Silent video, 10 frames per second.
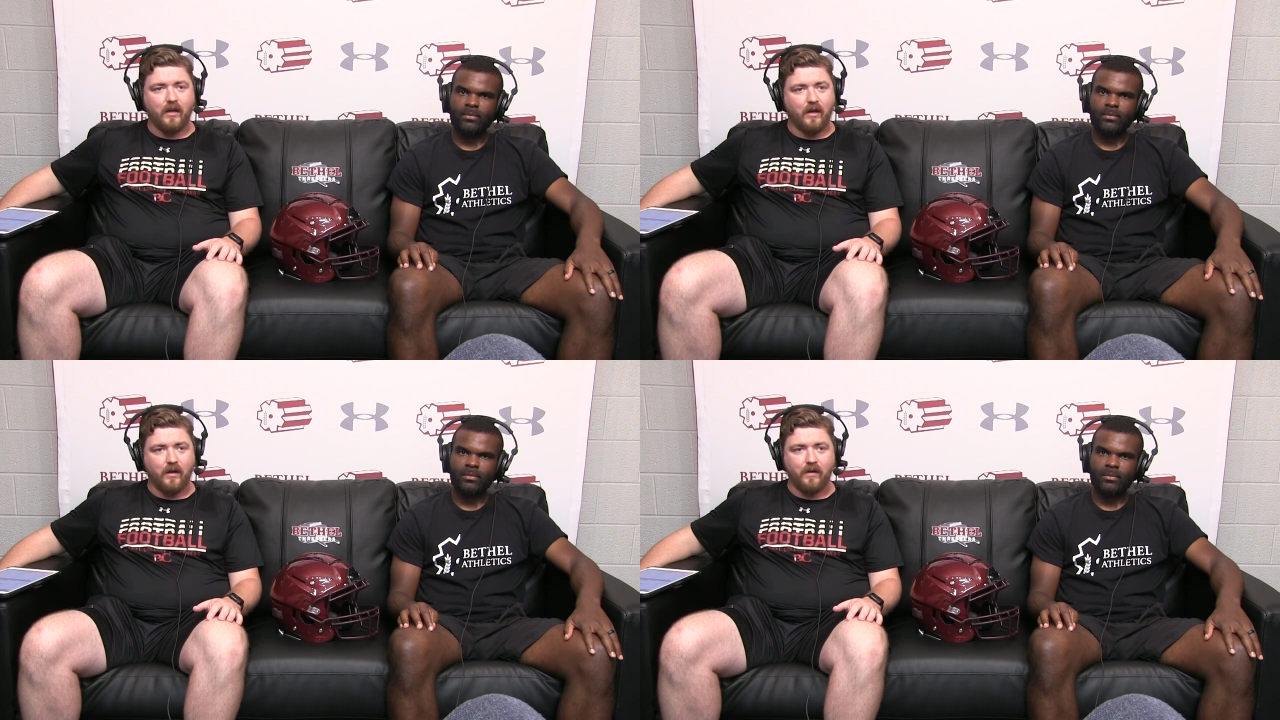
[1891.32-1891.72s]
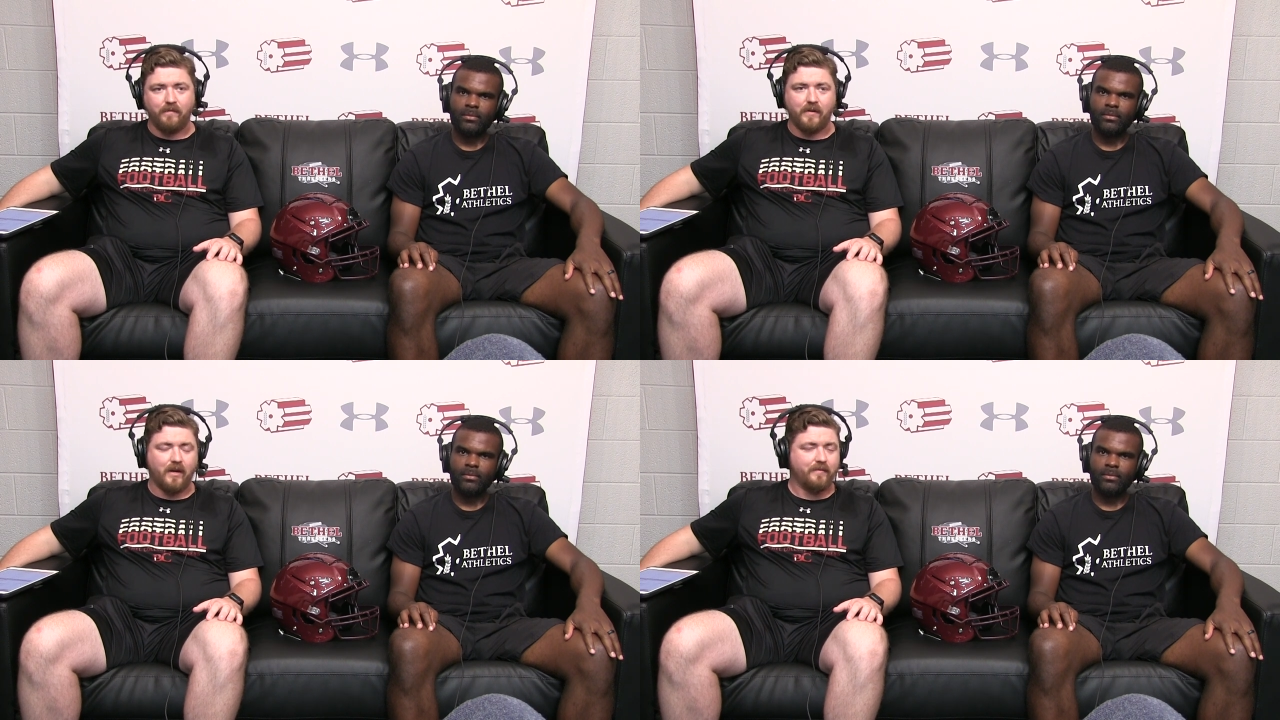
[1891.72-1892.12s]
Speaker 1: uh,
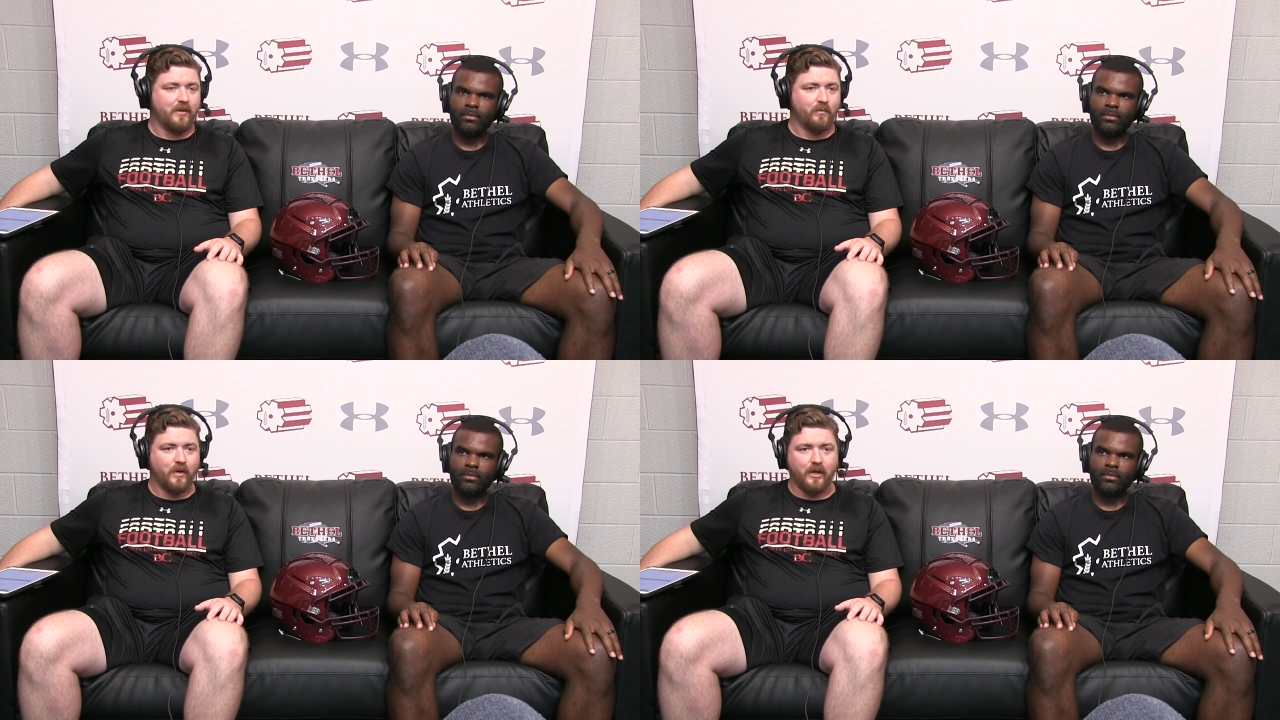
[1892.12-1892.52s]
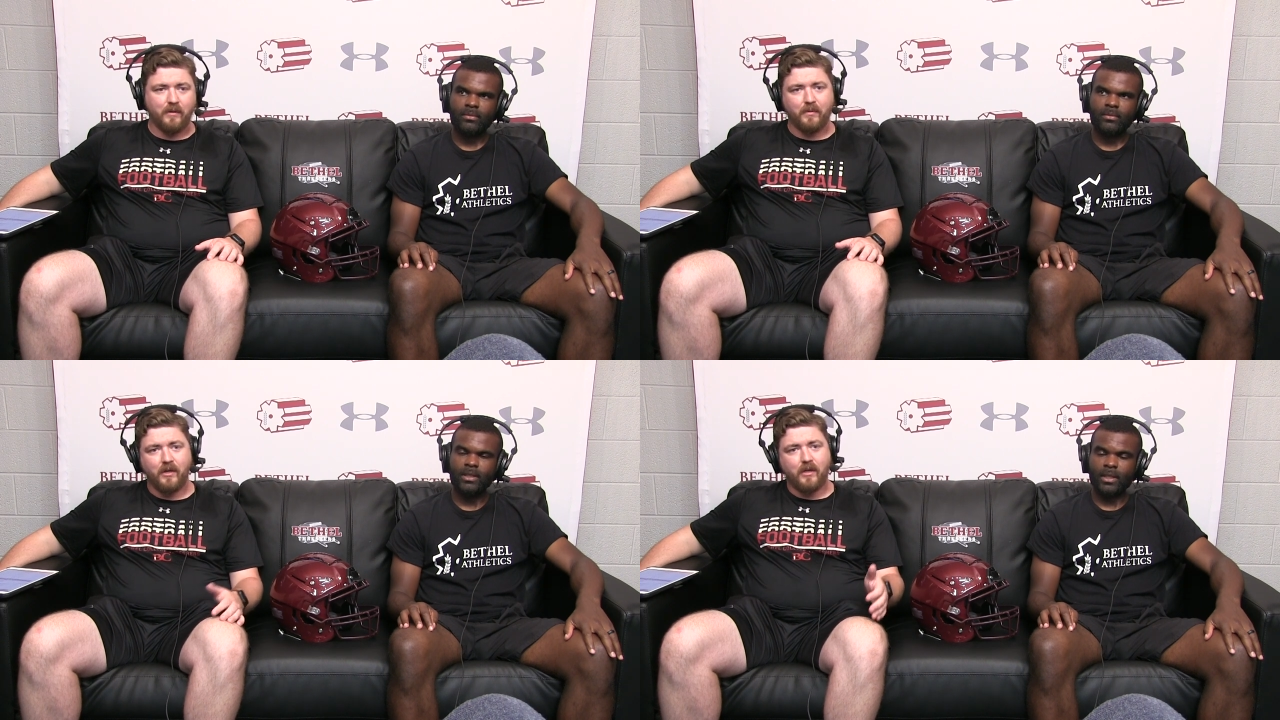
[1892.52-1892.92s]
Nobby and
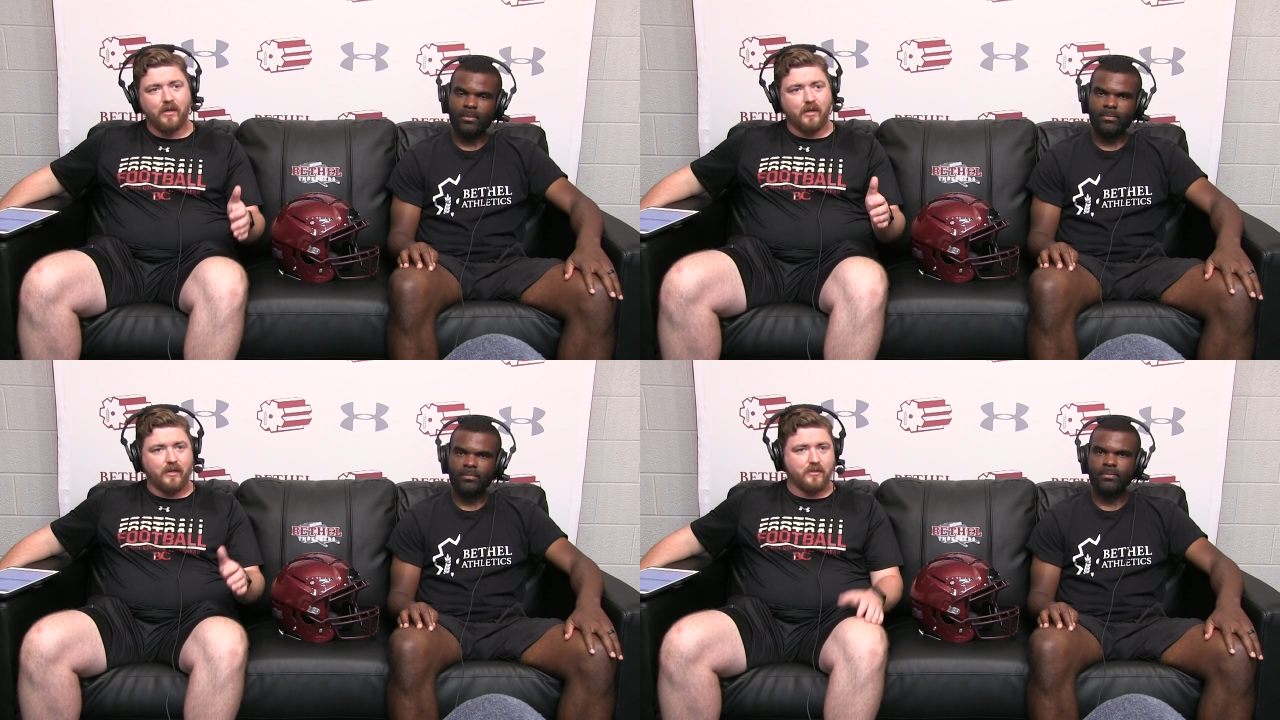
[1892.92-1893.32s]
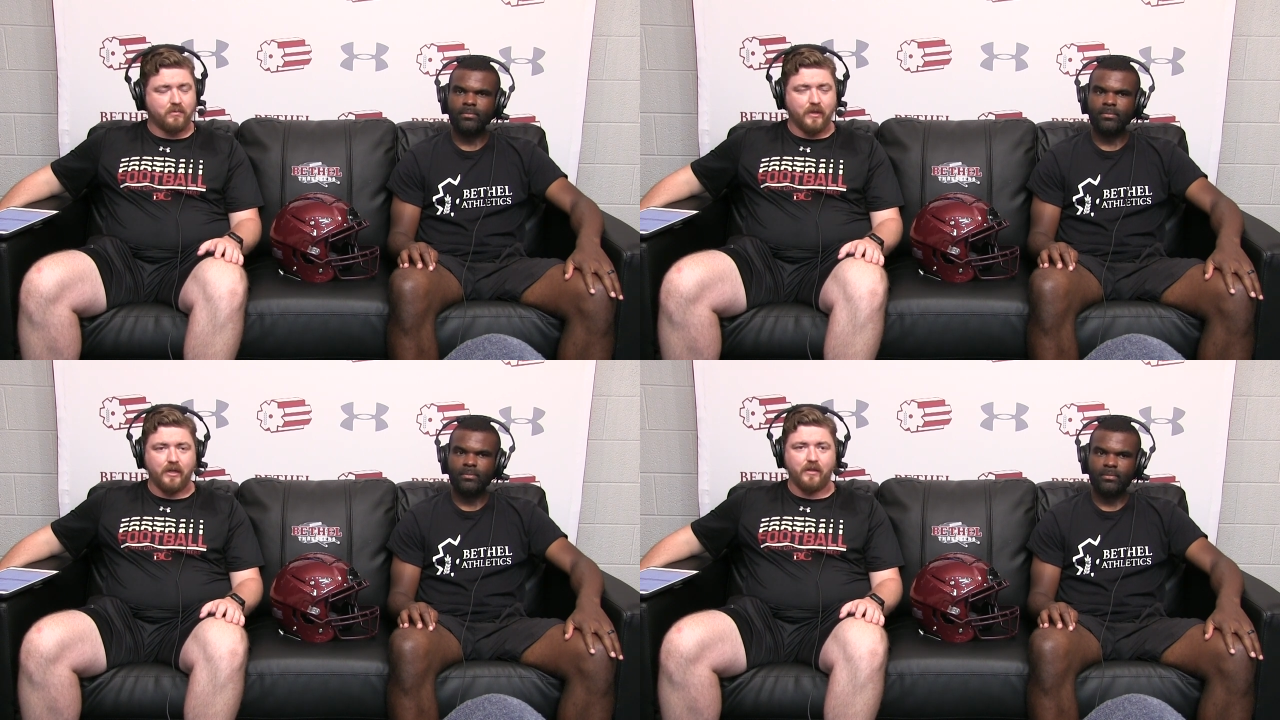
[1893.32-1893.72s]
Webb yep.
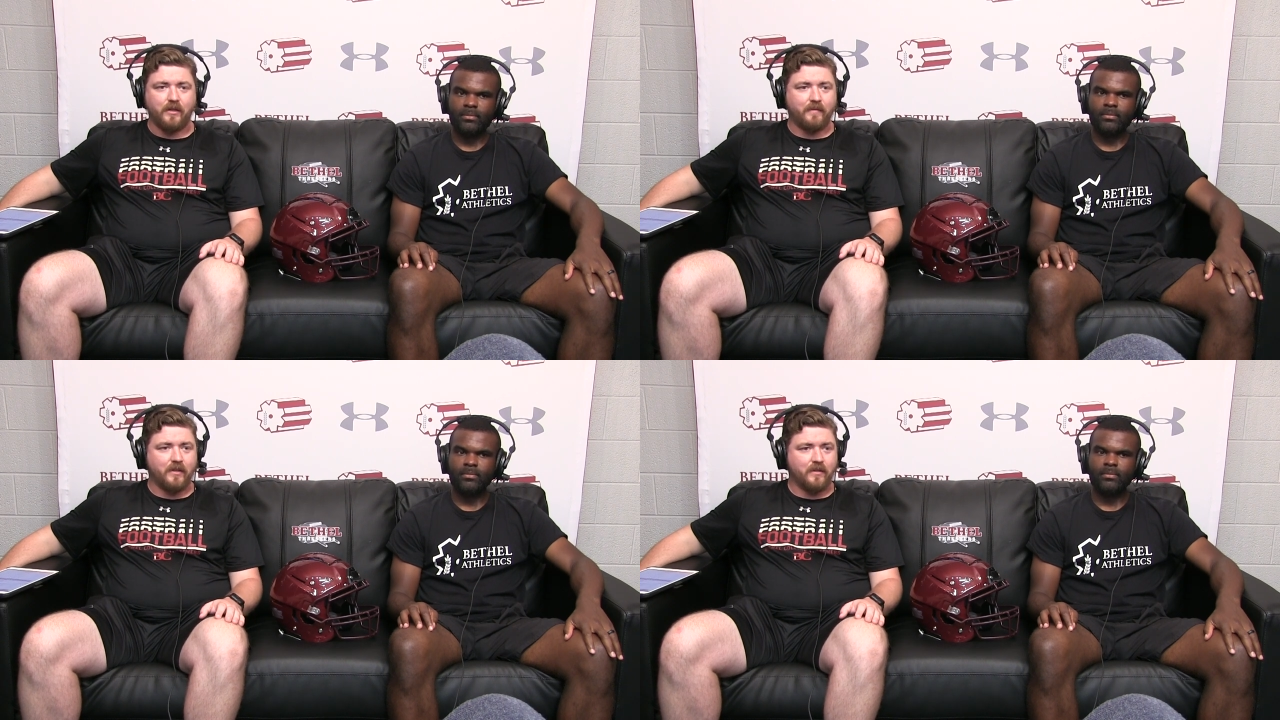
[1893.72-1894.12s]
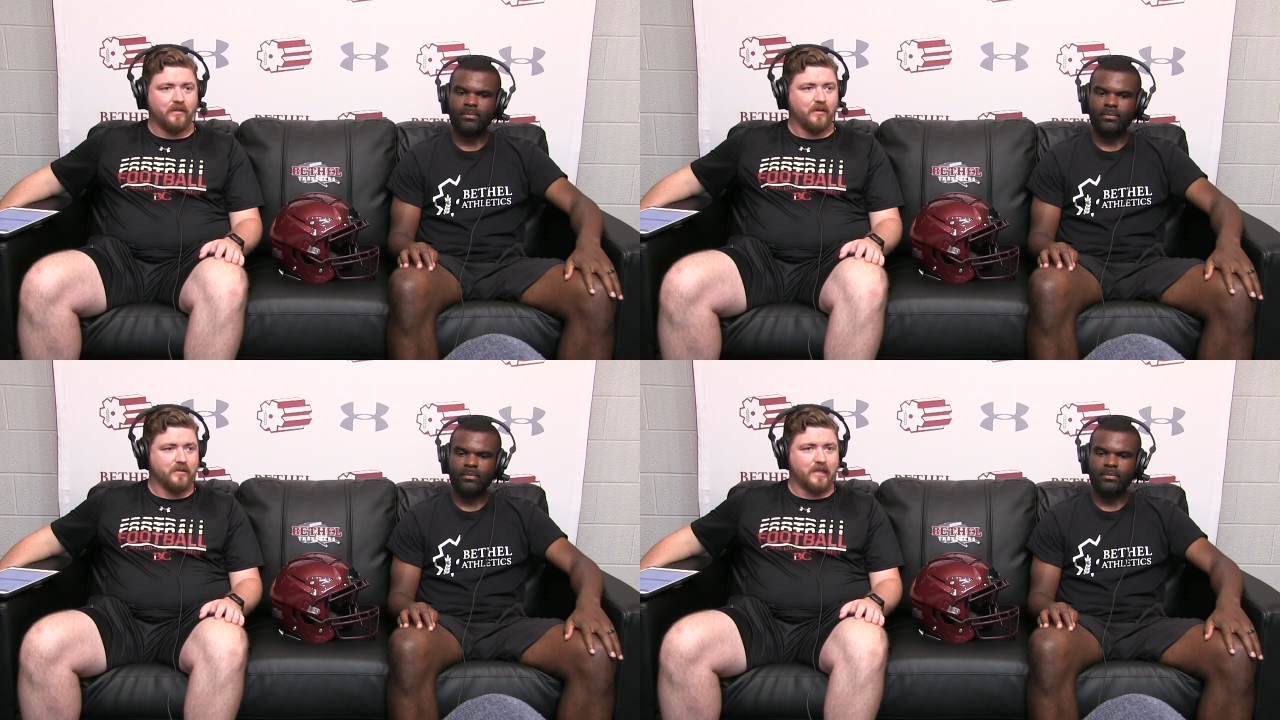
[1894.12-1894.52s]
as well. I mean,
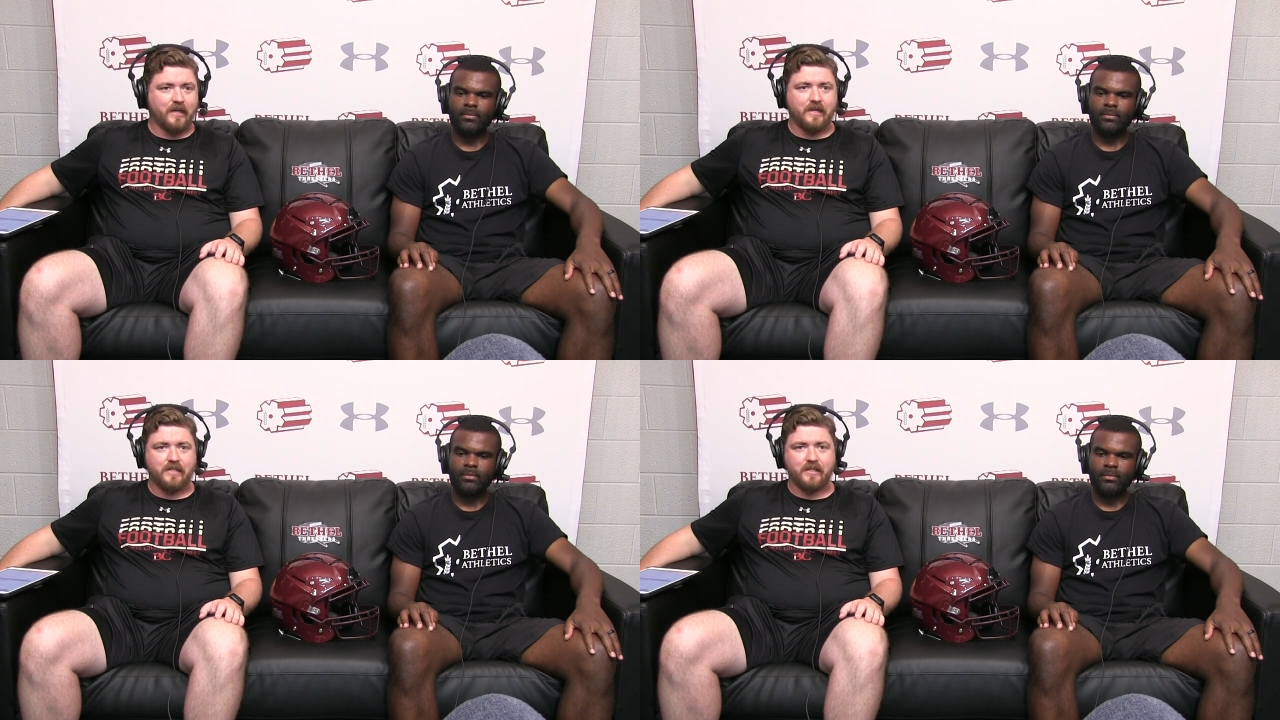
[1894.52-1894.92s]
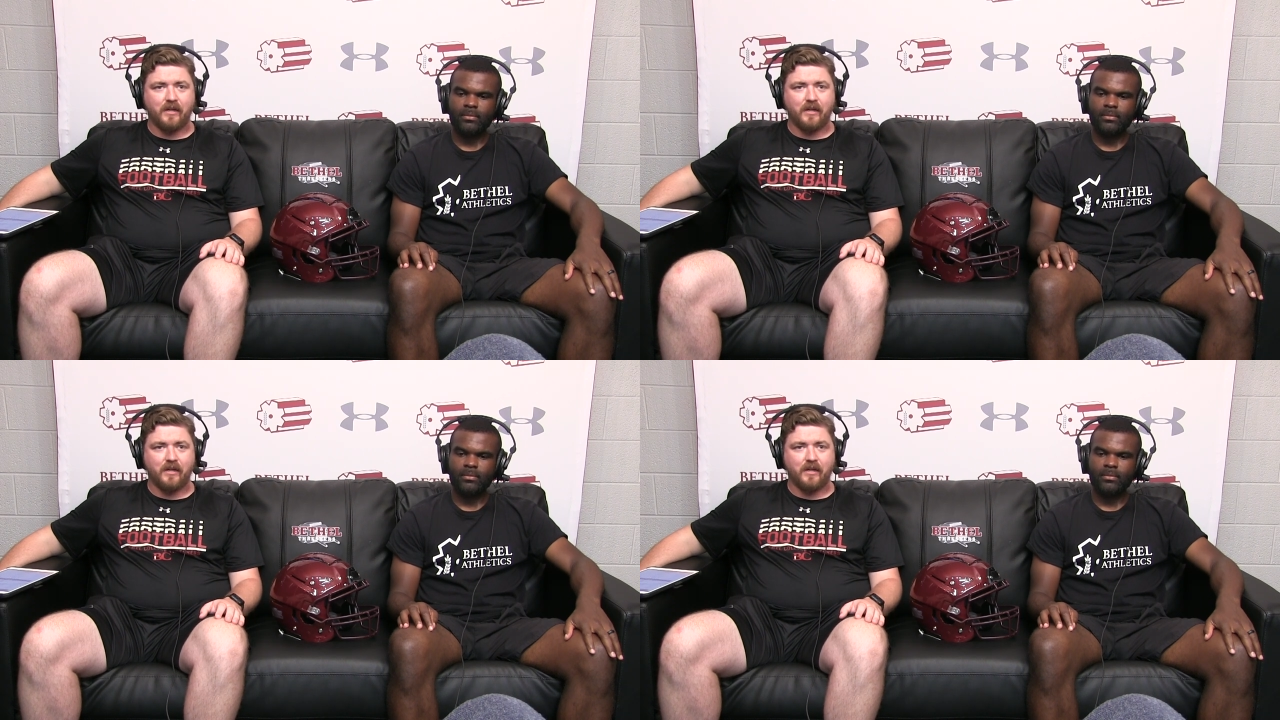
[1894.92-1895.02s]
those guys